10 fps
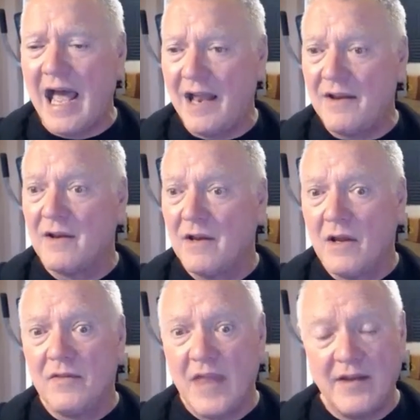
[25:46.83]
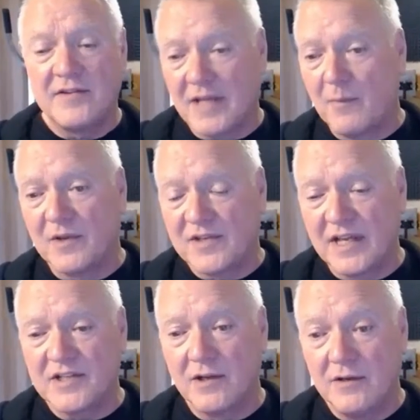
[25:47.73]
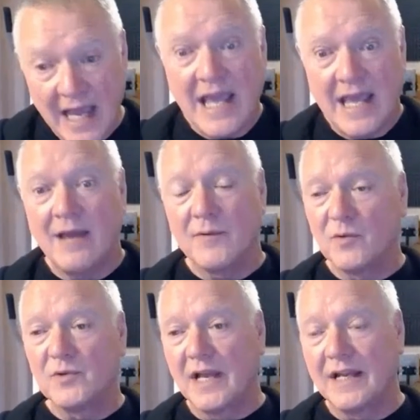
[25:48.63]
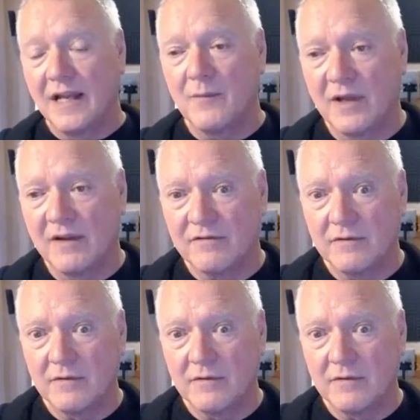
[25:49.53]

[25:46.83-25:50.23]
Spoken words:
And then someone says to you, yeah, it was all done in Lightwave.